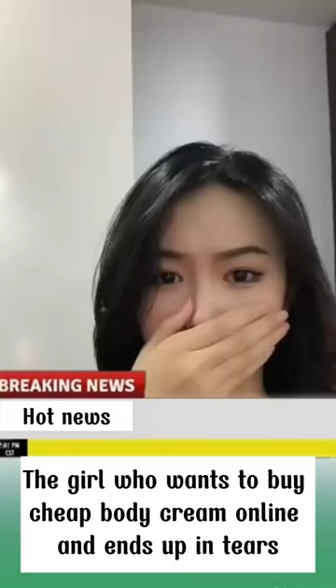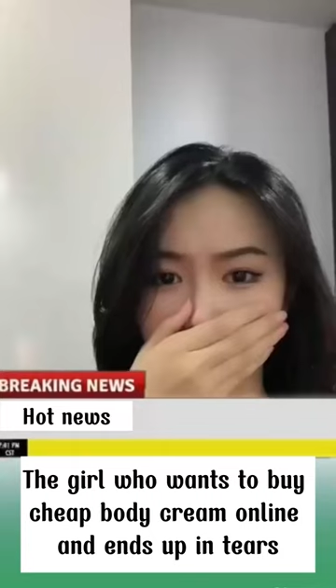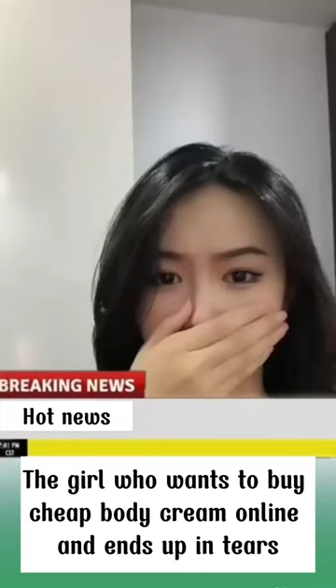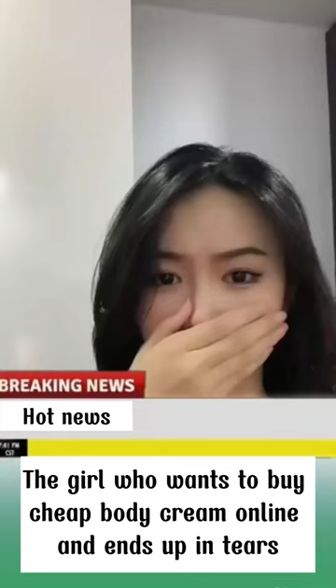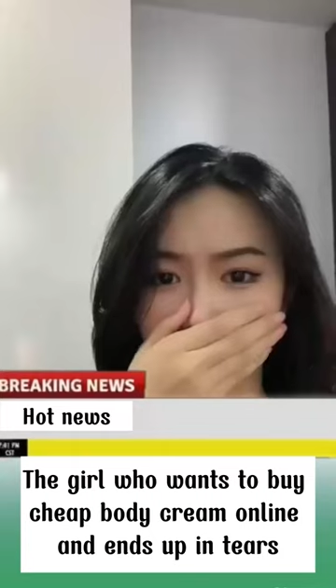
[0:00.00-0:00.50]

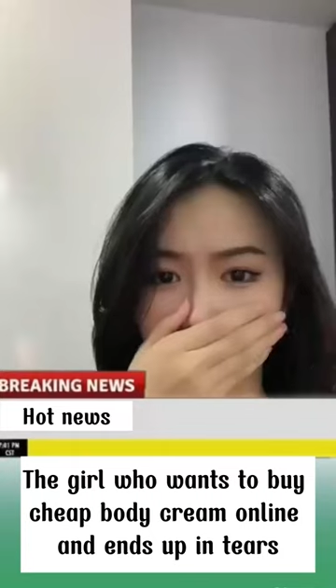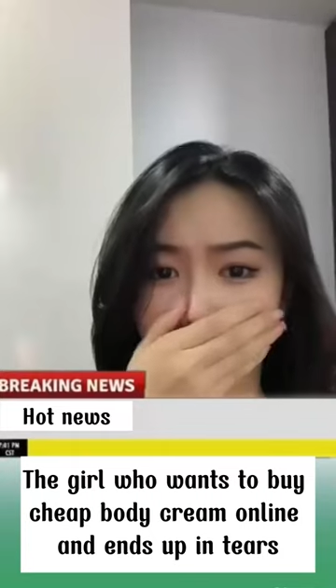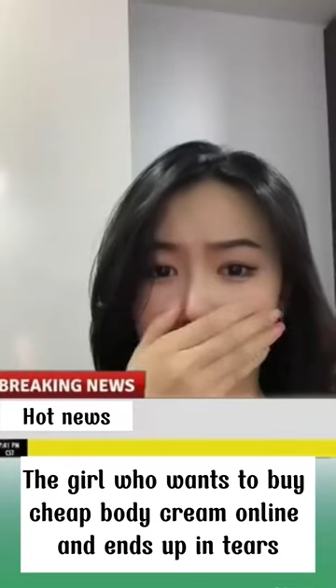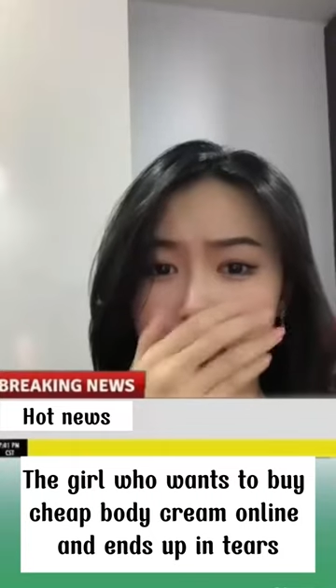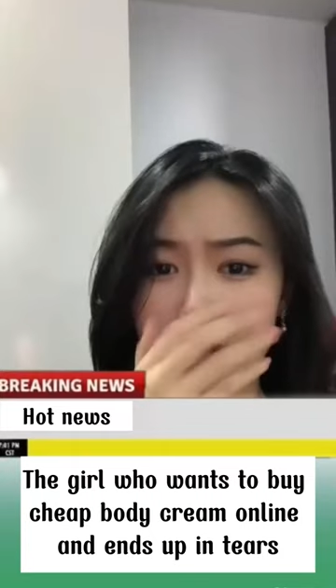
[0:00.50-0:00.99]
Hot
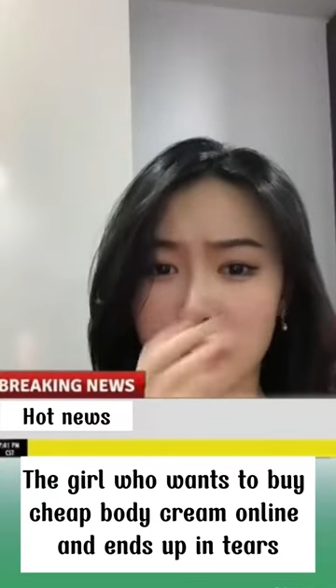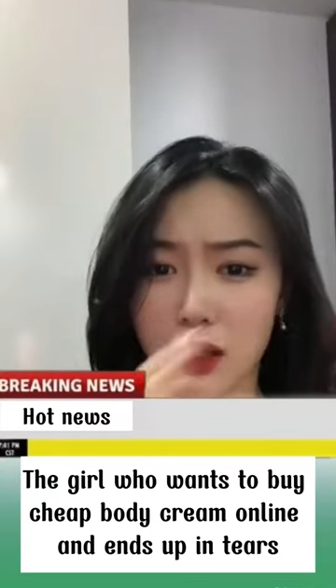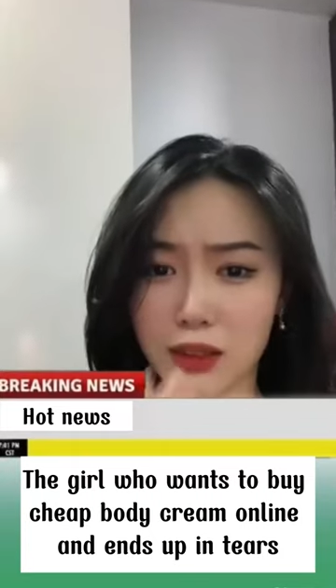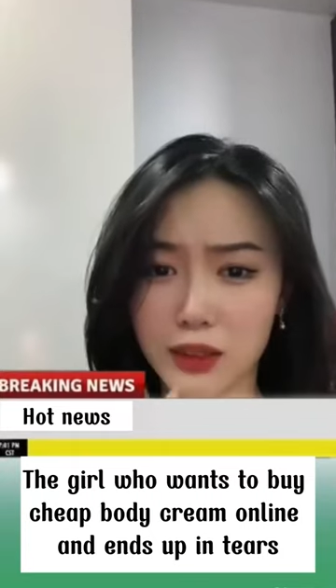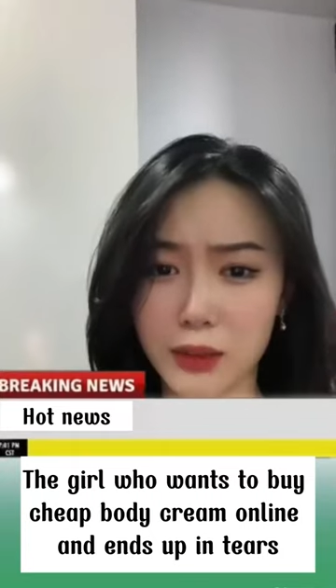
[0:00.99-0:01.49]
news. The
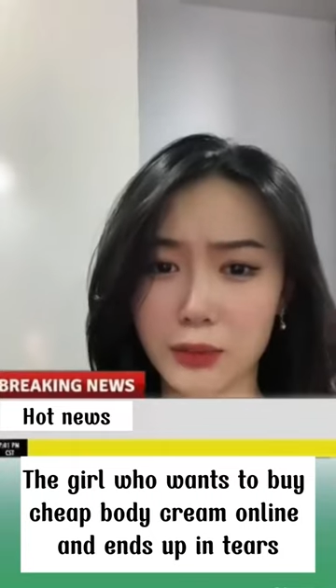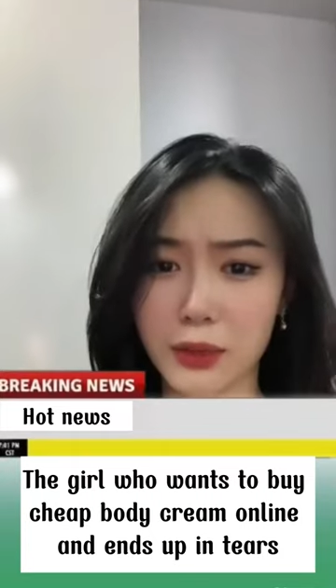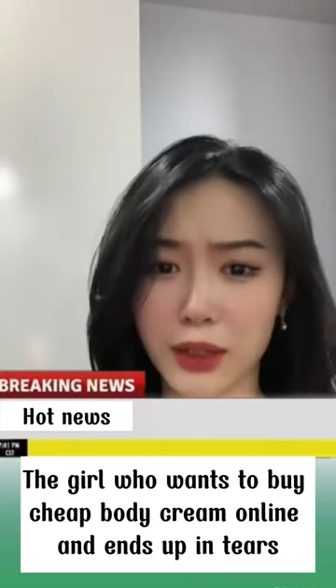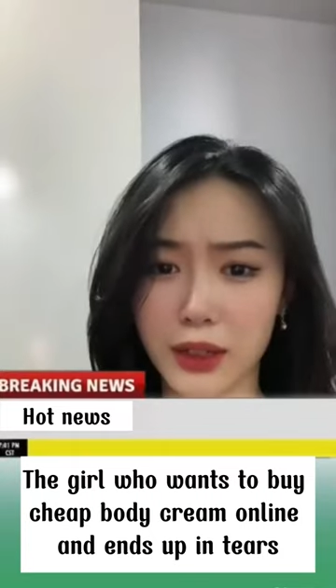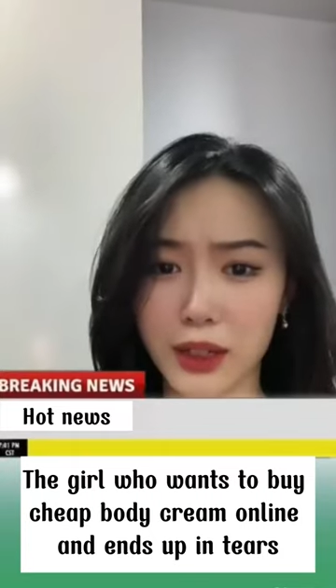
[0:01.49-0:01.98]
girl who wants to
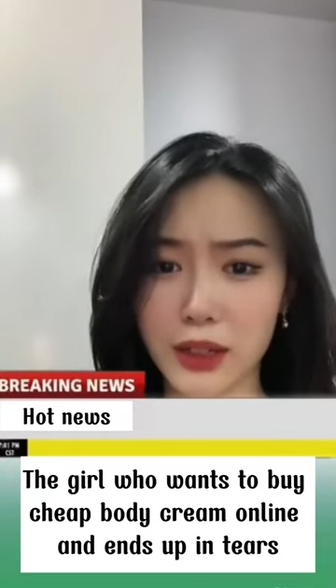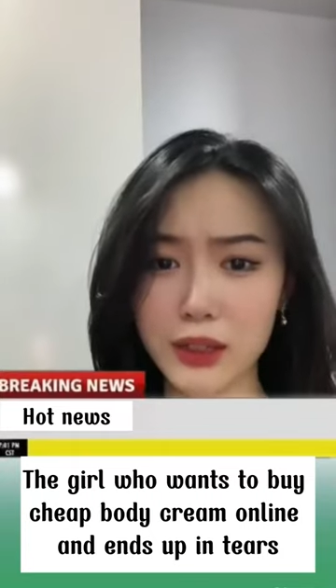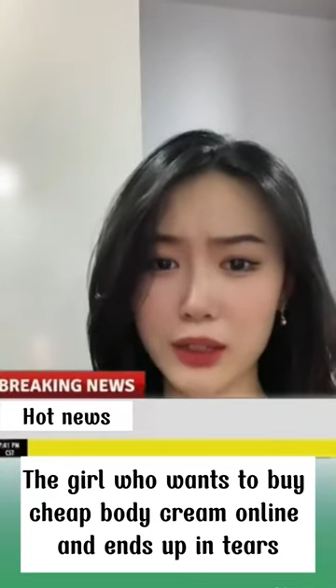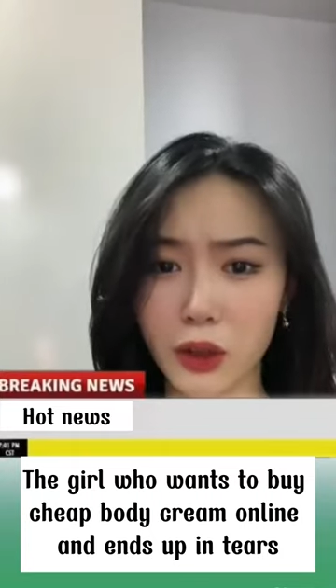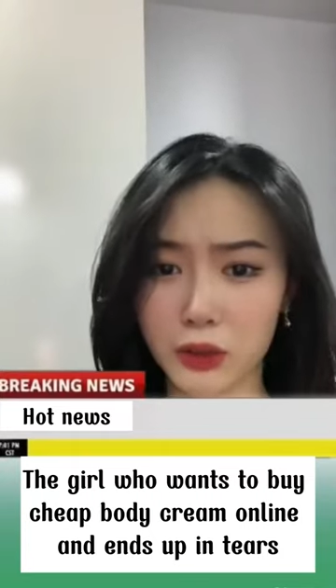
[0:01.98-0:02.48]
buy cheap
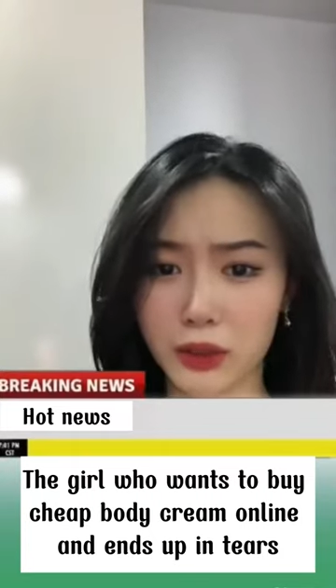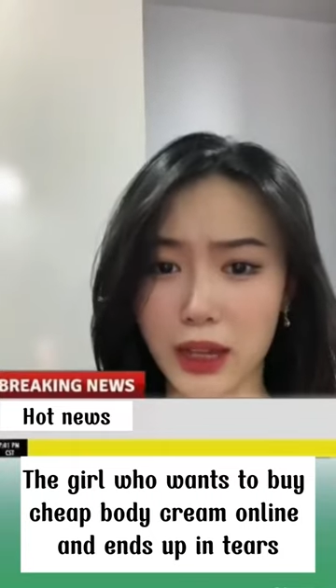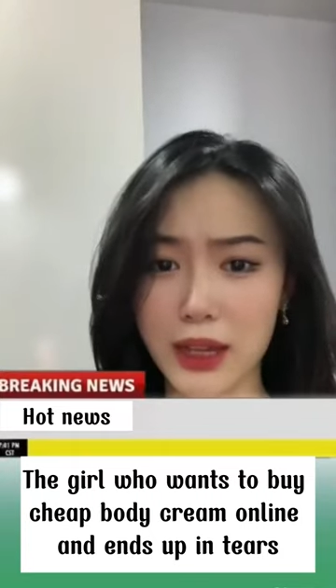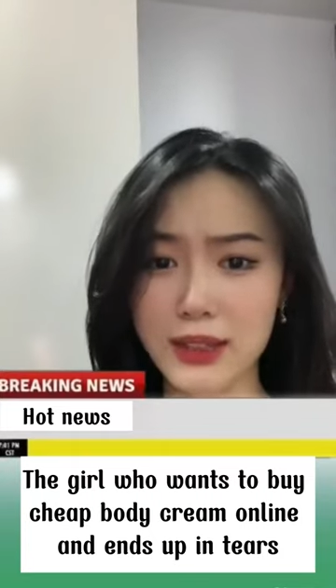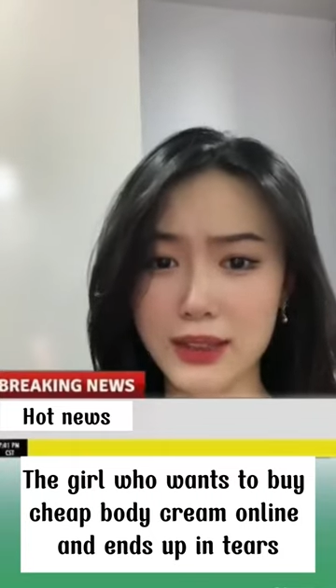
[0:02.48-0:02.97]
body
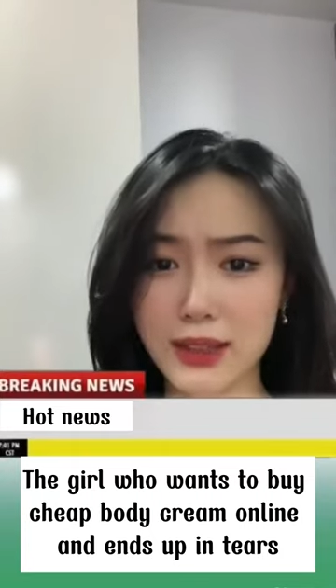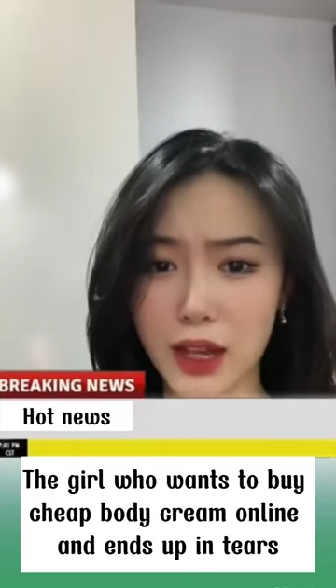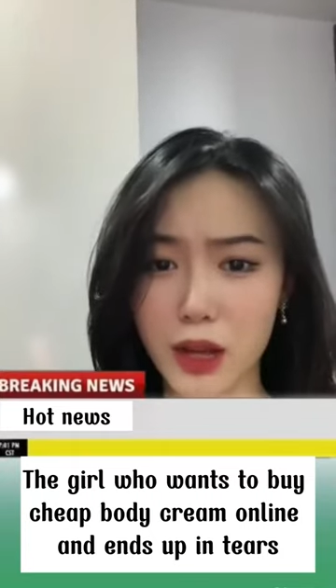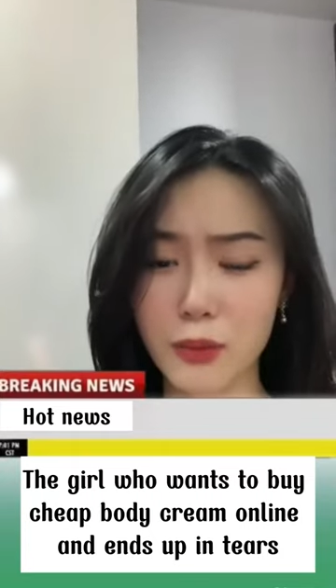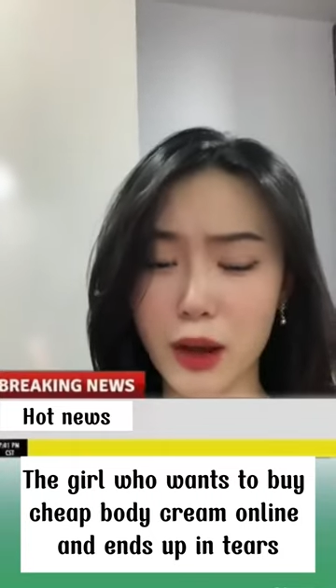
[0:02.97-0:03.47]
cream online
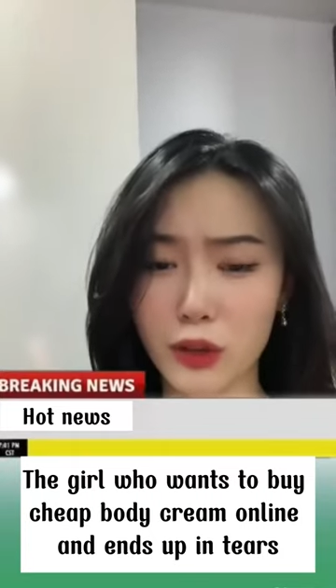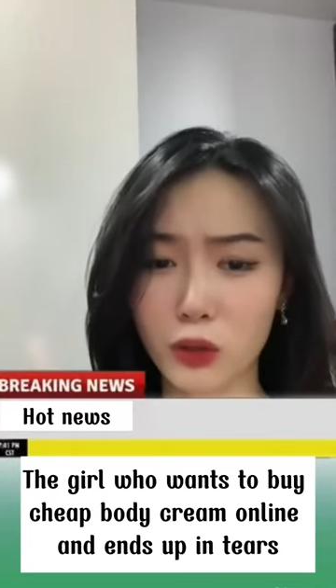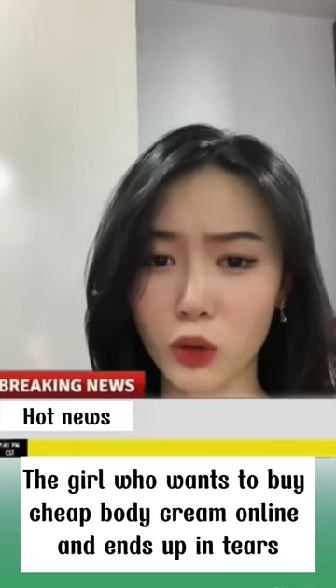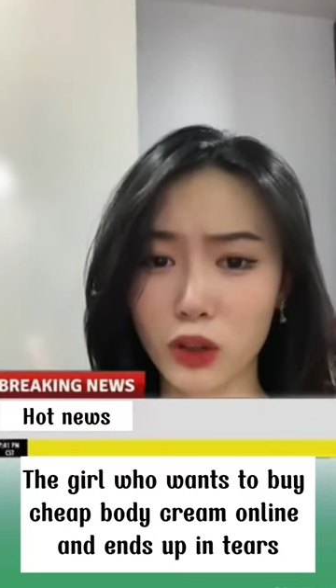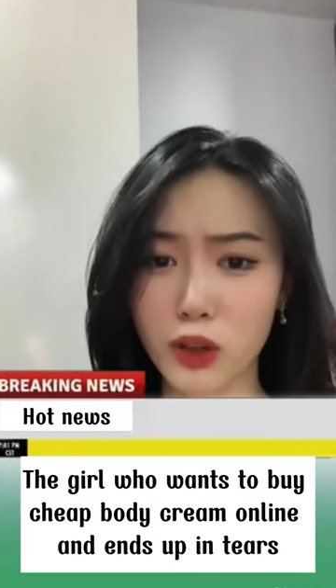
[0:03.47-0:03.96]
and ends up
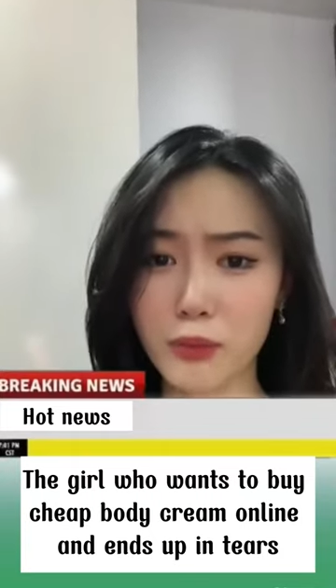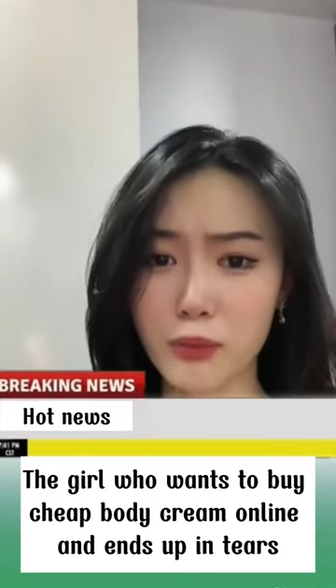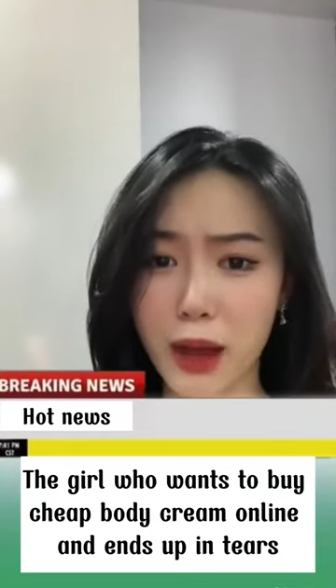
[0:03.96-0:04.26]
in tears.